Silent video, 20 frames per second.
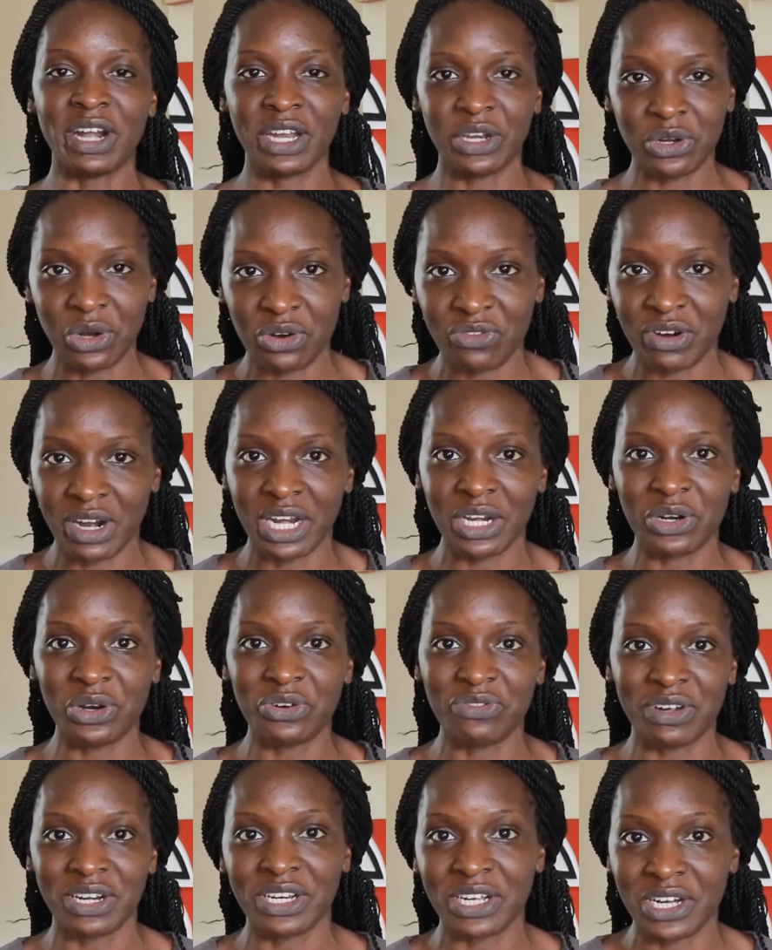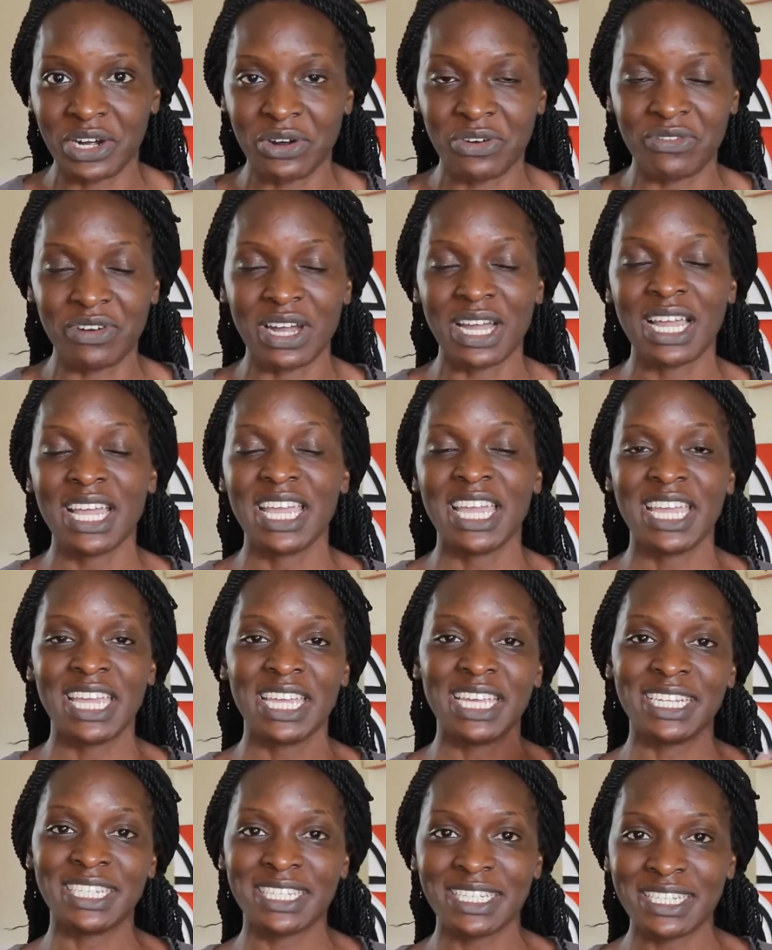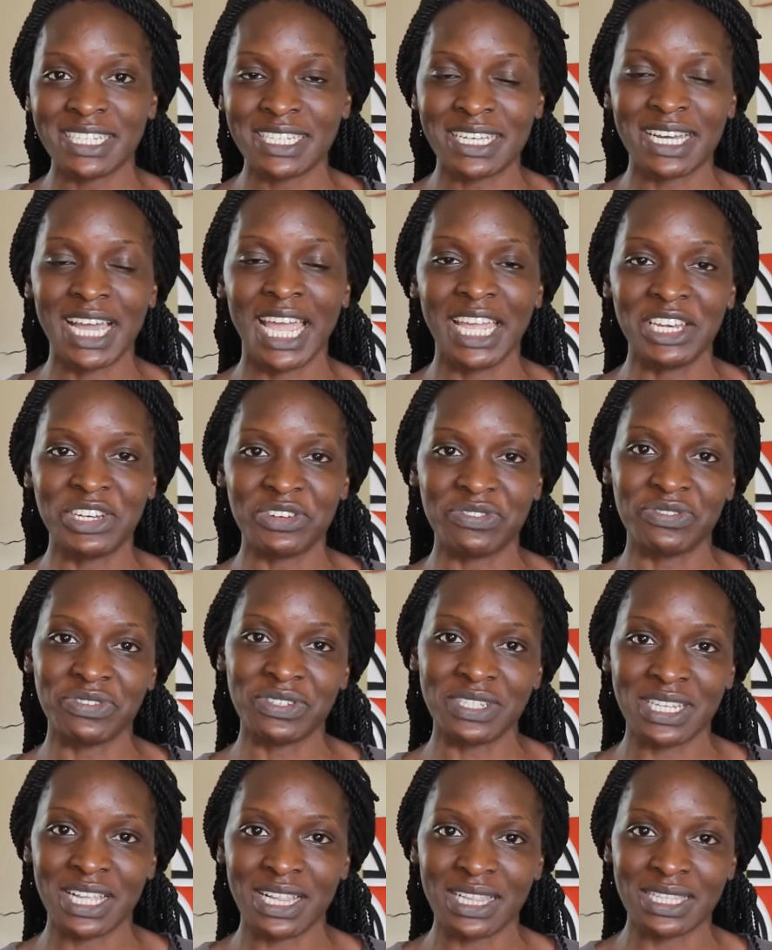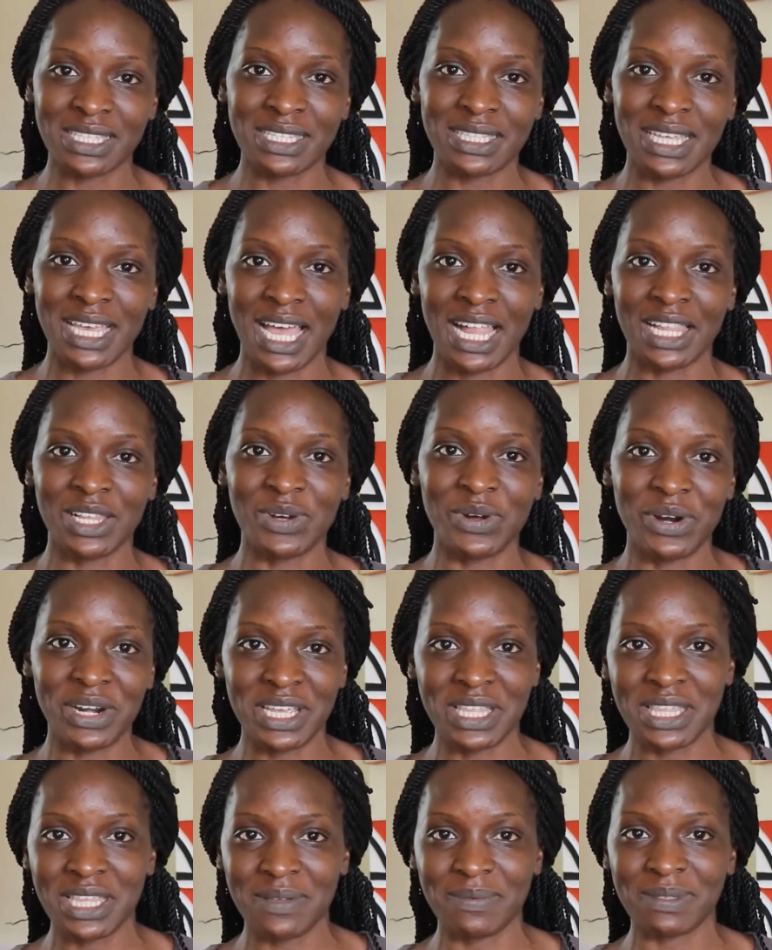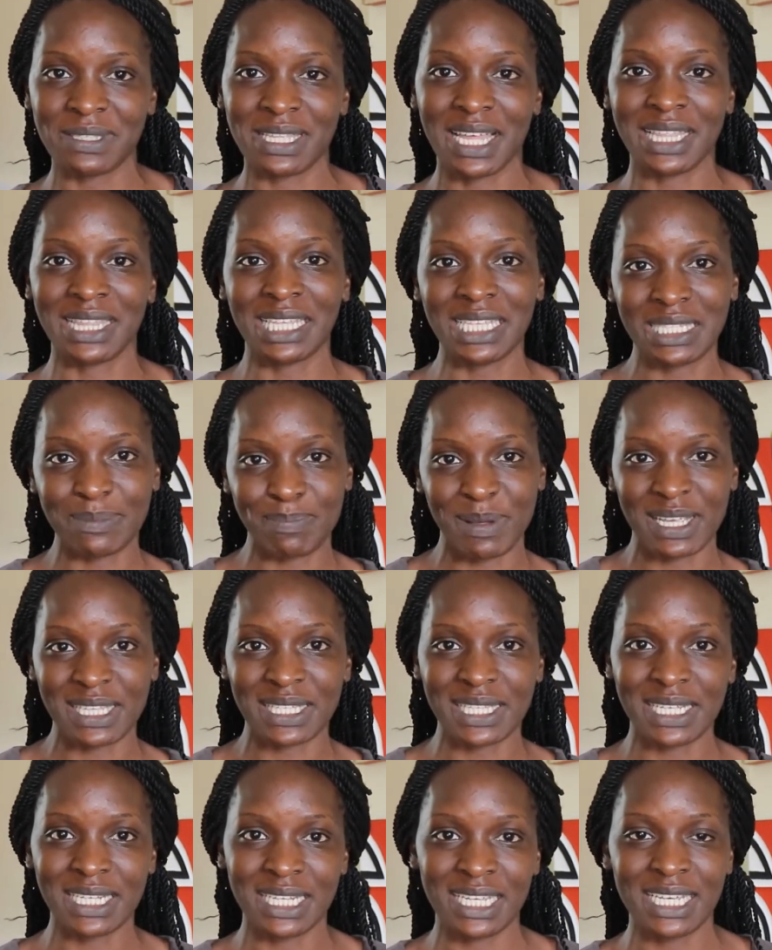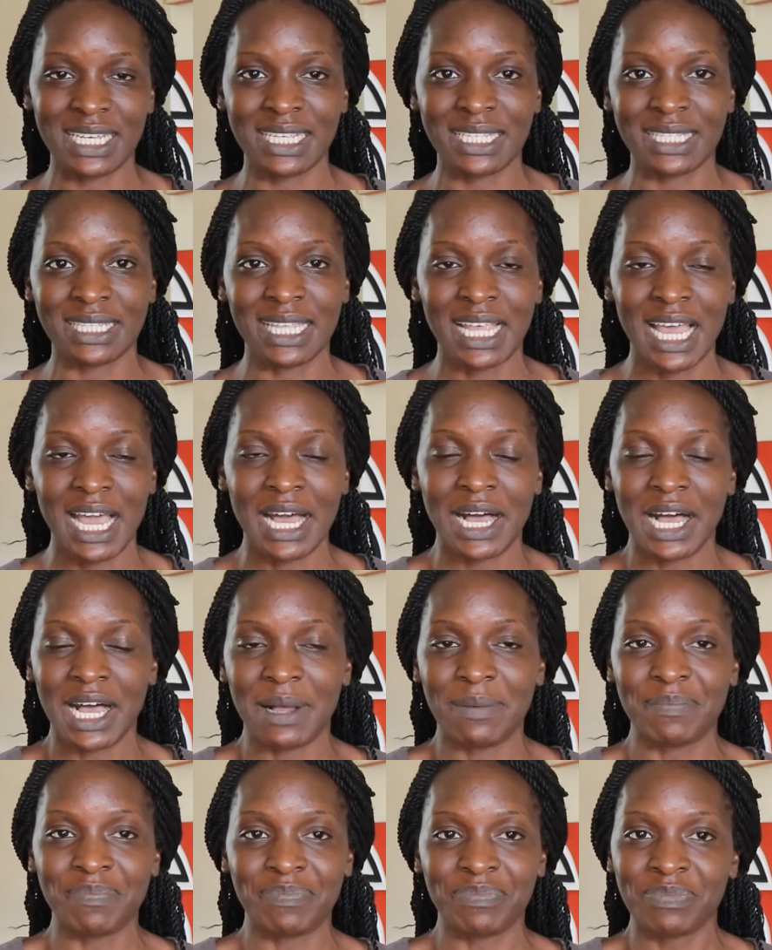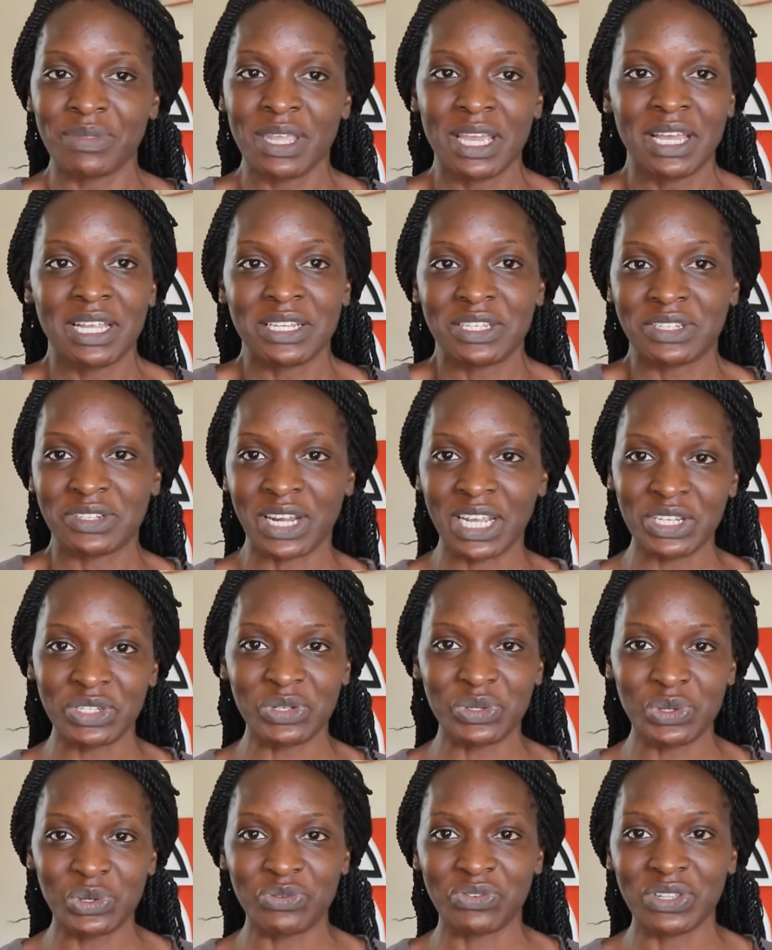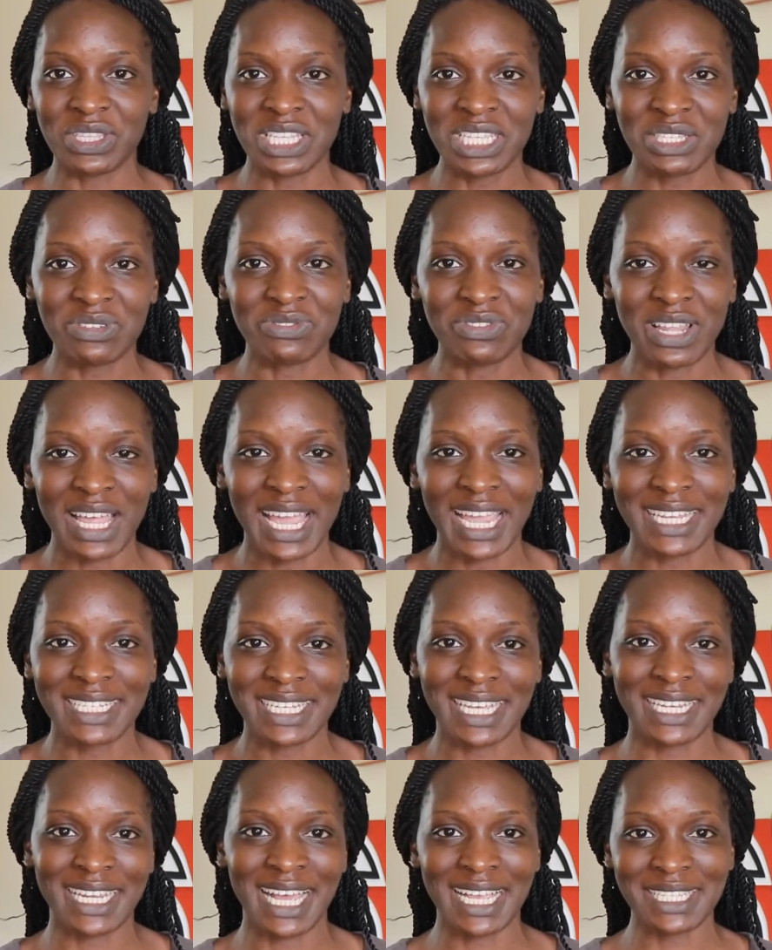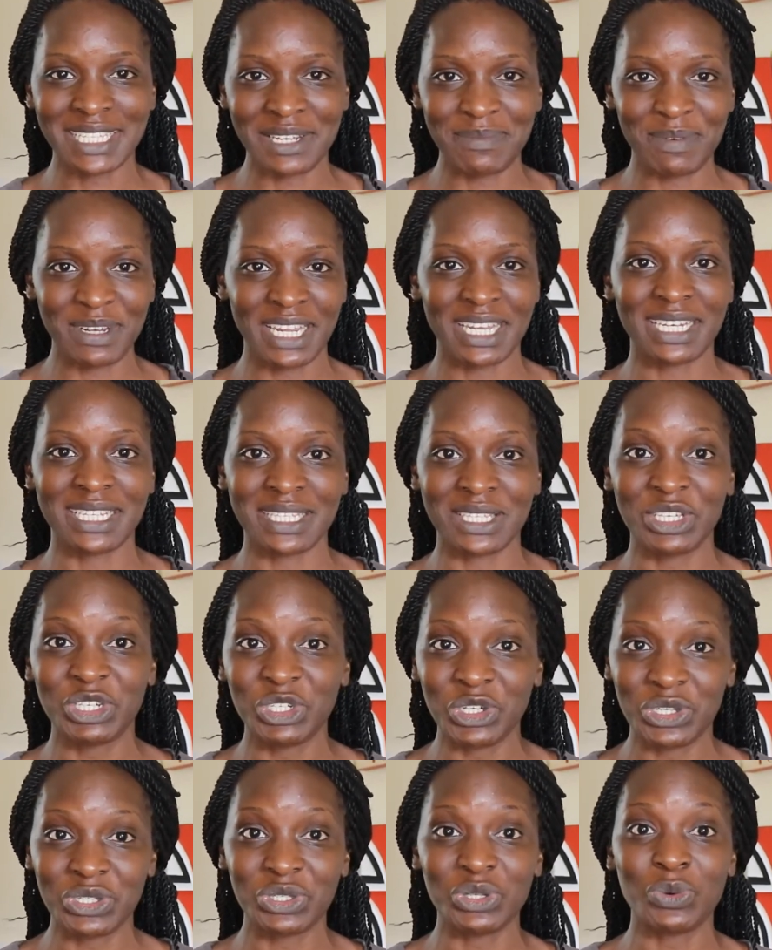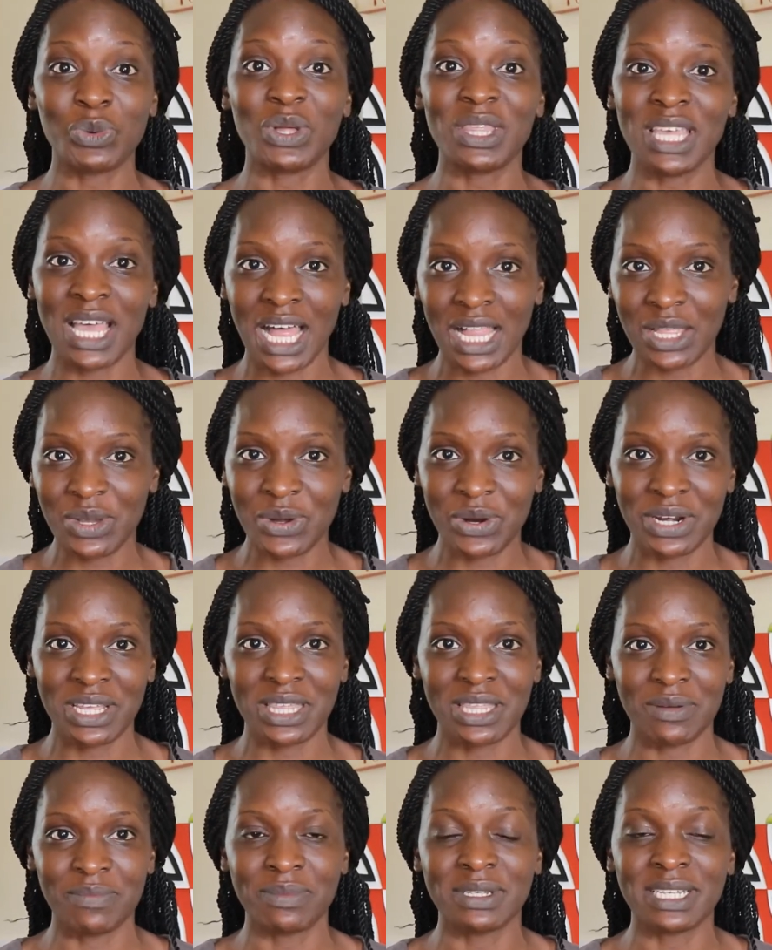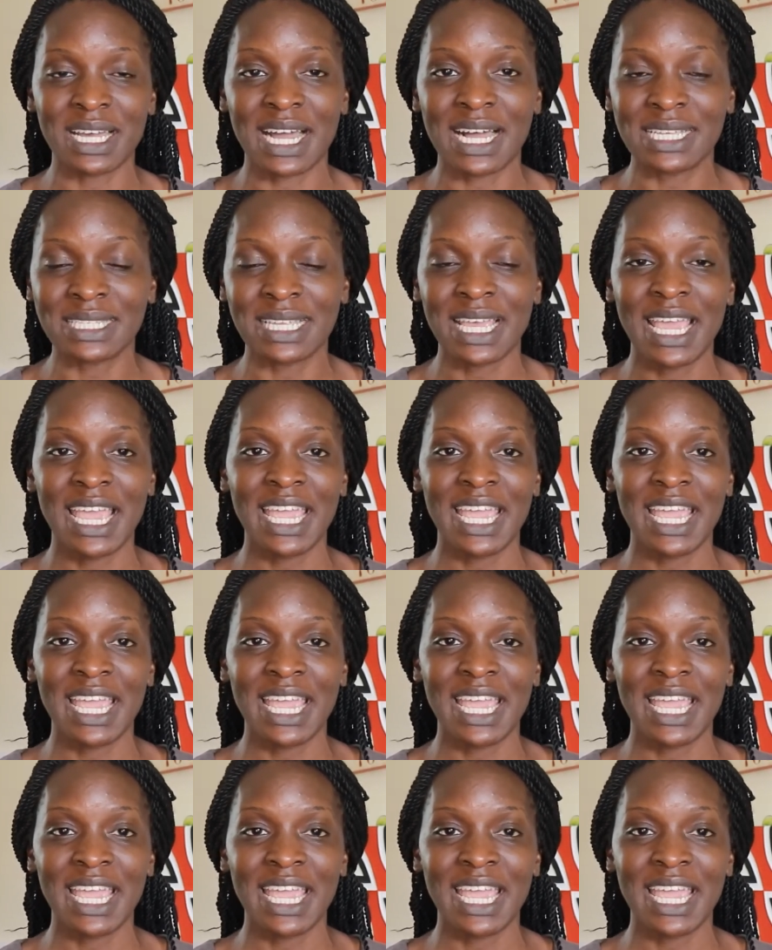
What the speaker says: and over and over and over, it kind of tells the algorithms that this person is trying to look for this flight and hasn't made a decision. So what the algorithm does,